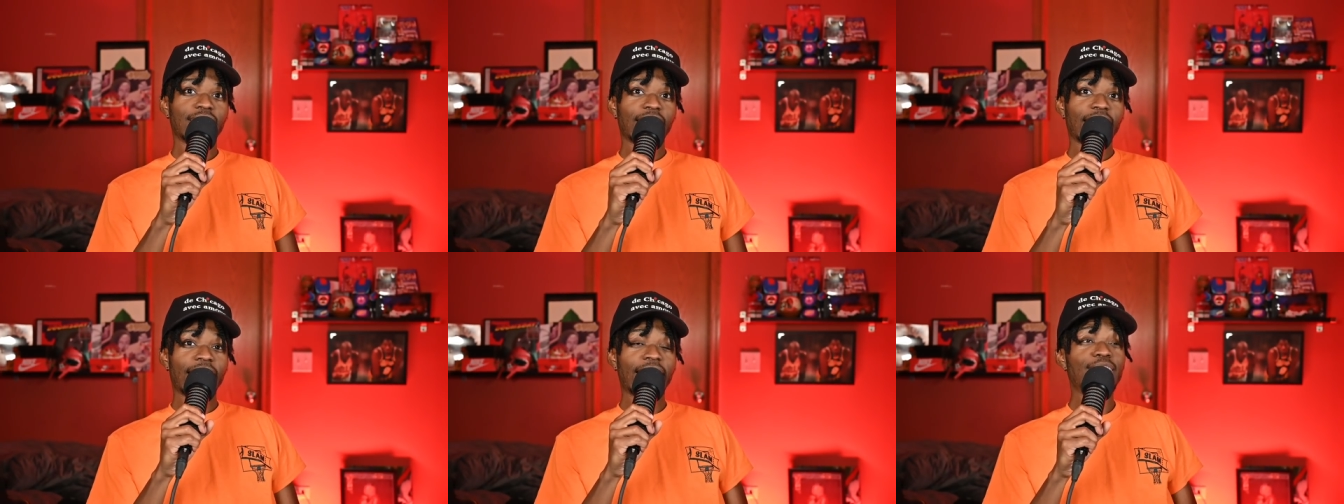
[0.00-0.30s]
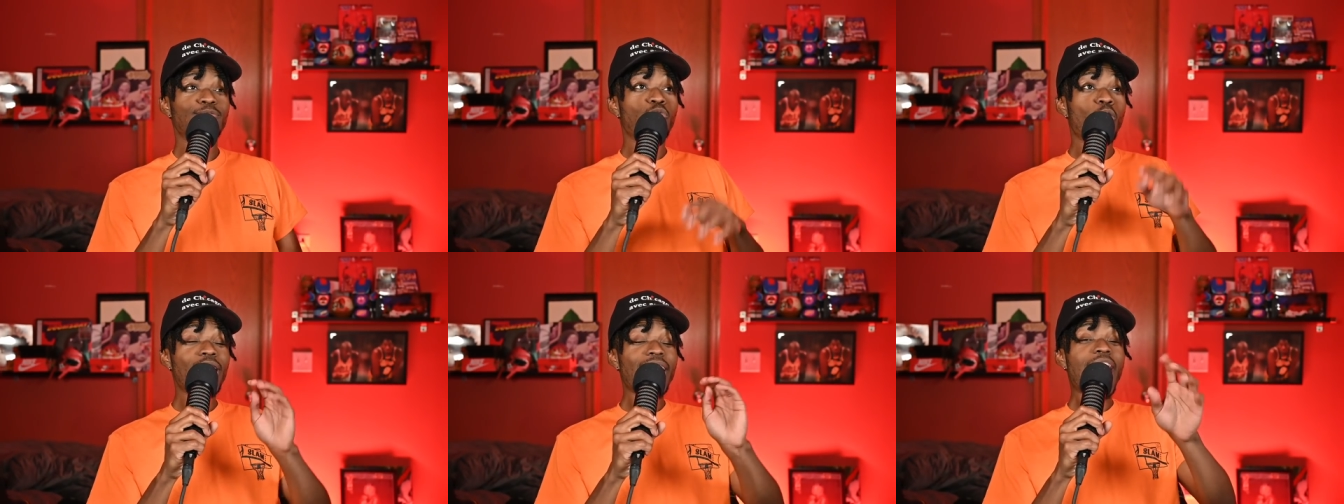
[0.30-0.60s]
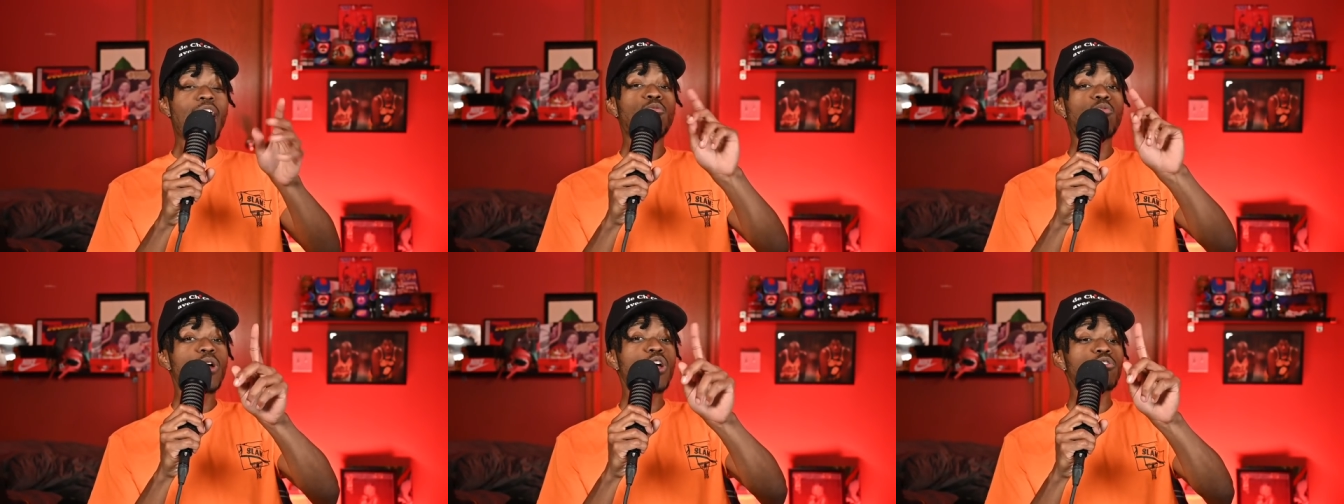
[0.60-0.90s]
And what
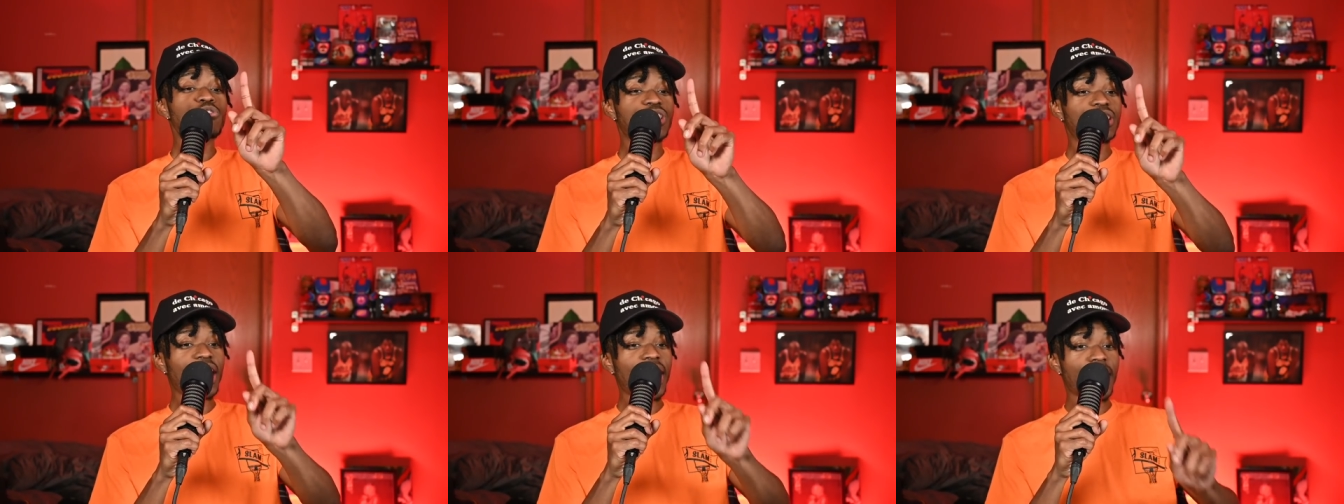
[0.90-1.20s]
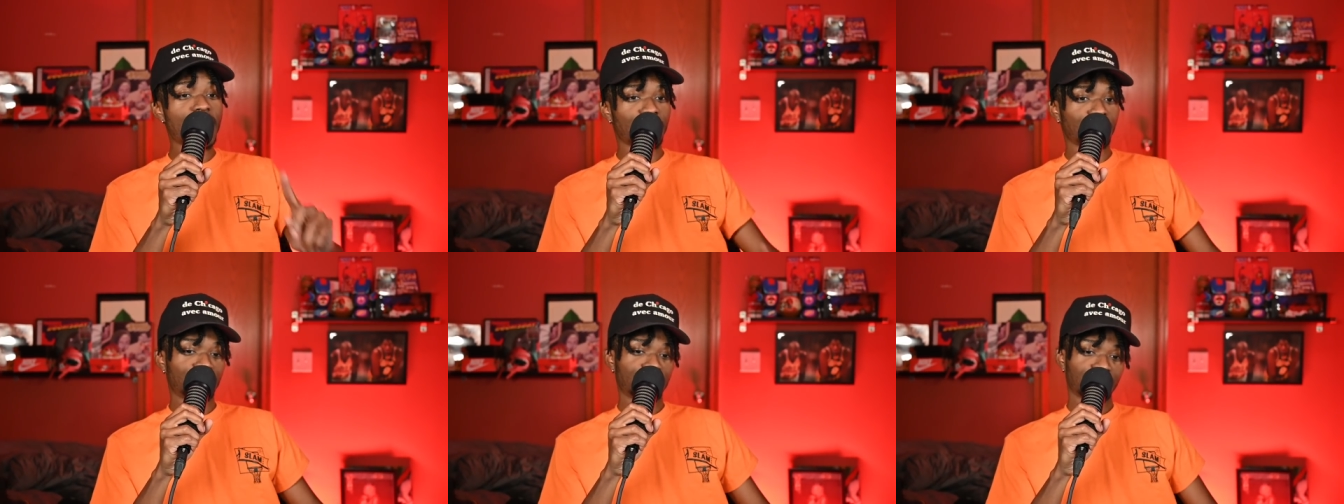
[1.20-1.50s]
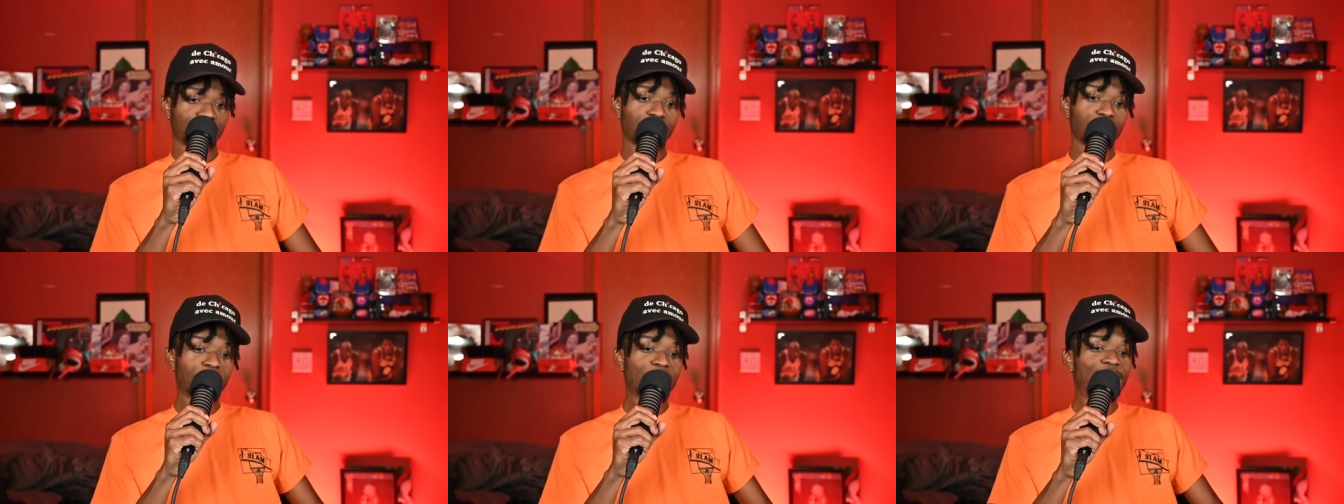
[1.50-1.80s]
I will say
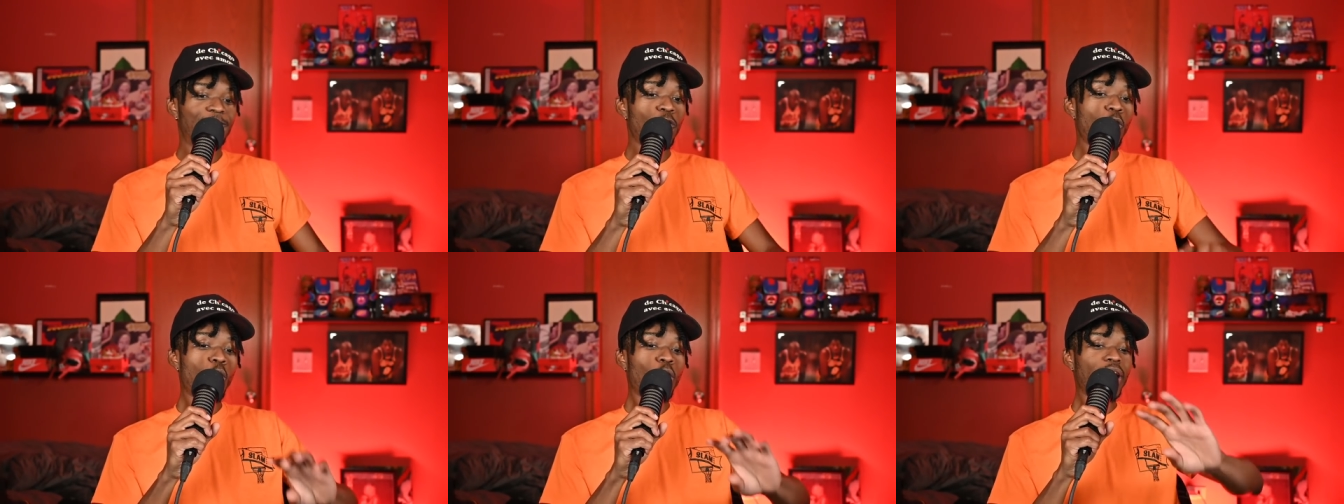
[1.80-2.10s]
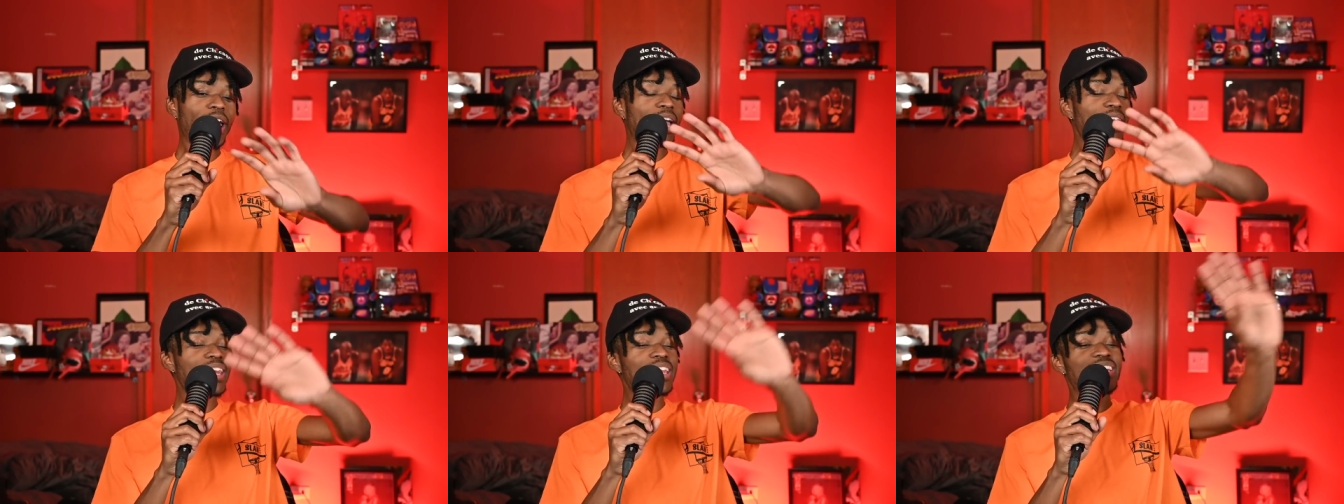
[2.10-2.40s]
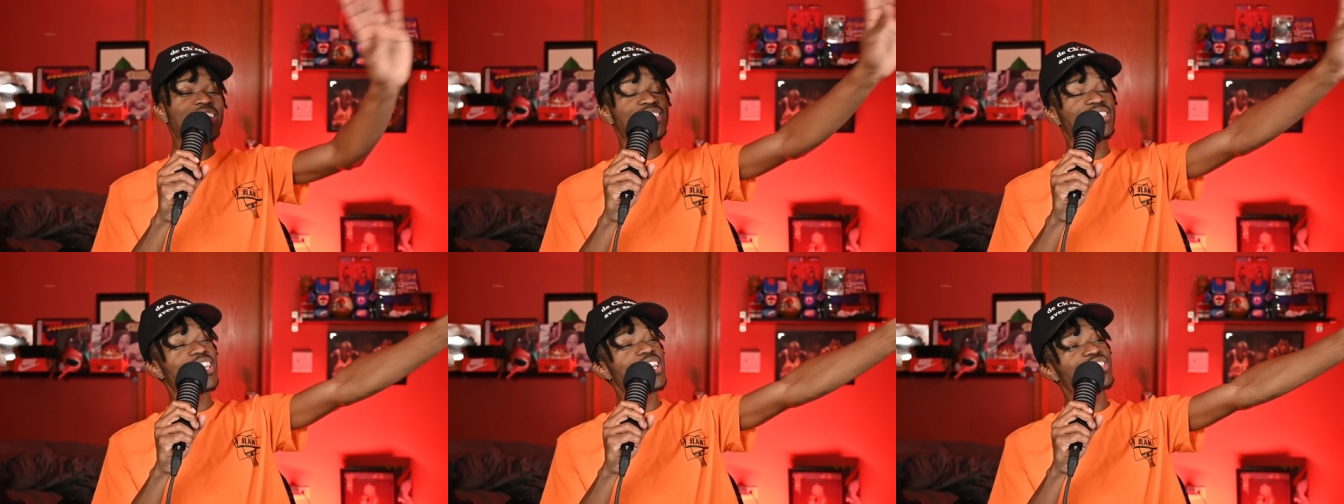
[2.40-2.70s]
before any
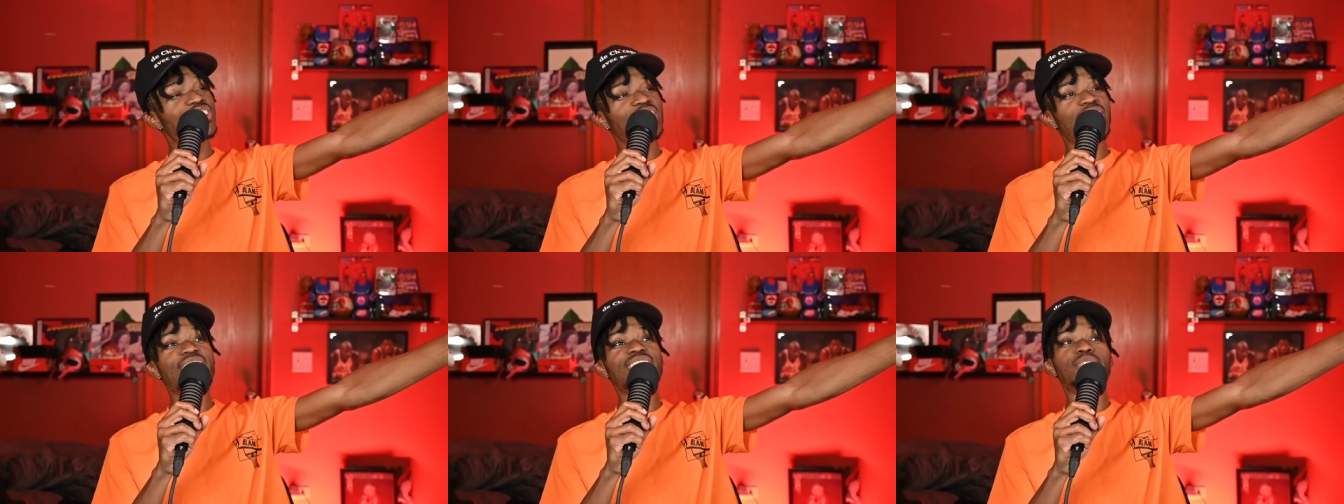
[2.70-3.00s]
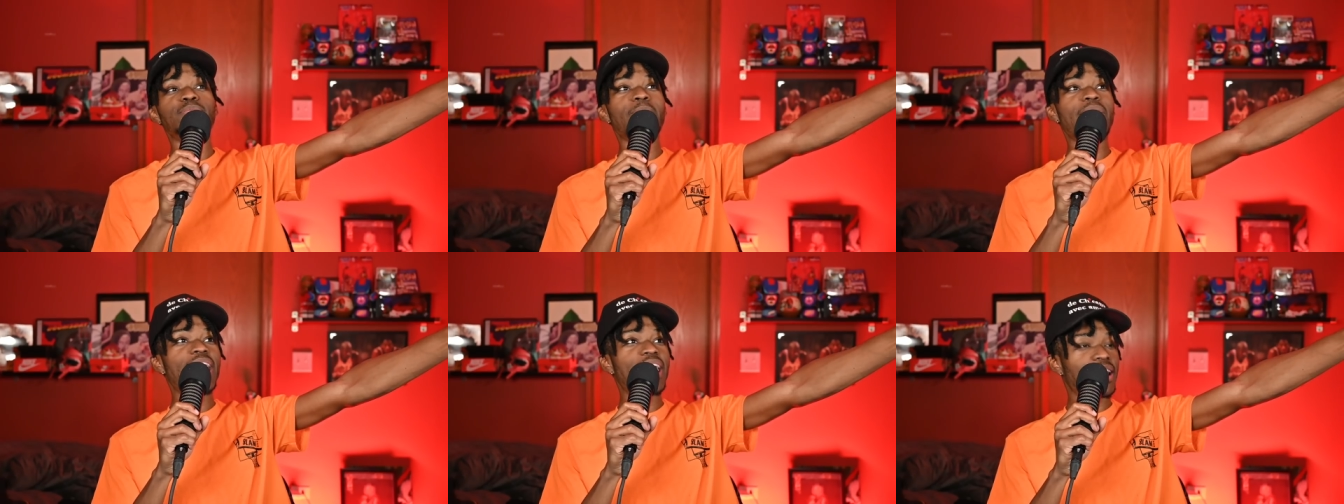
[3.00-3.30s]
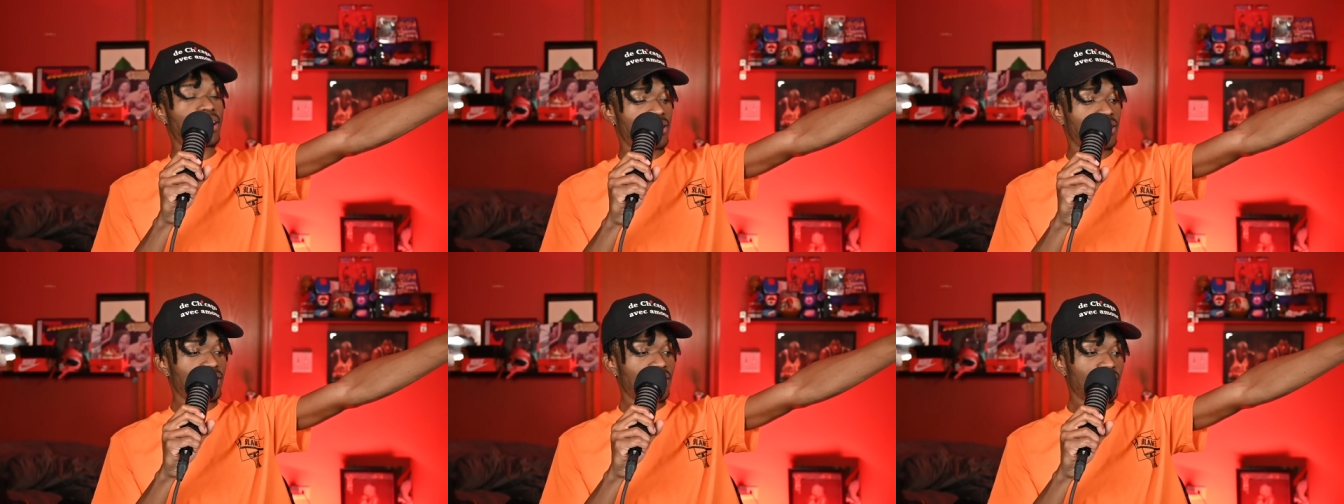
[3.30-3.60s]
decision is
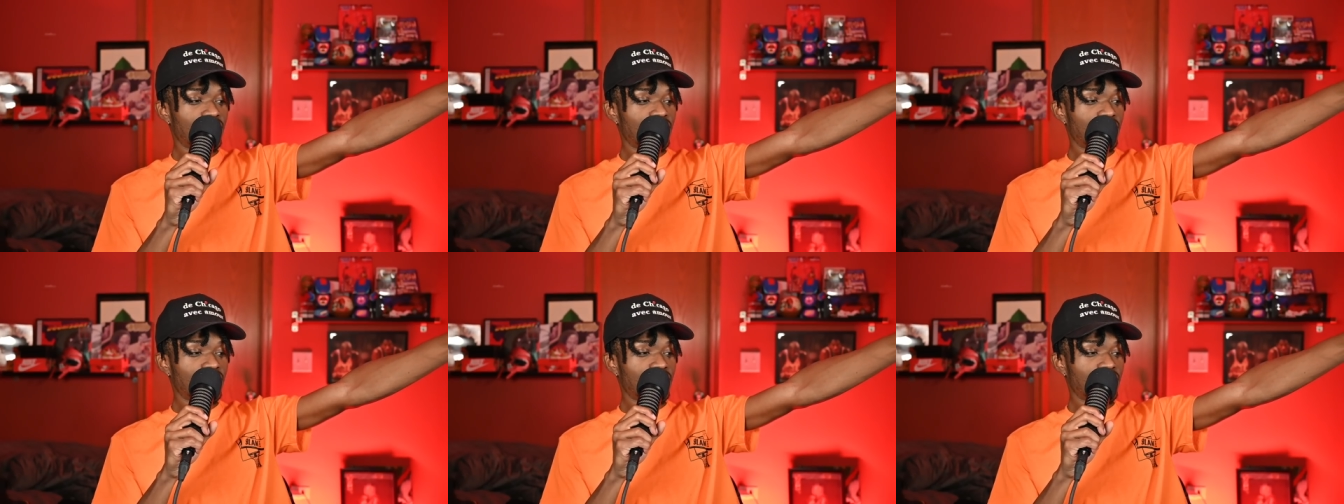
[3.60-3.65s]
made,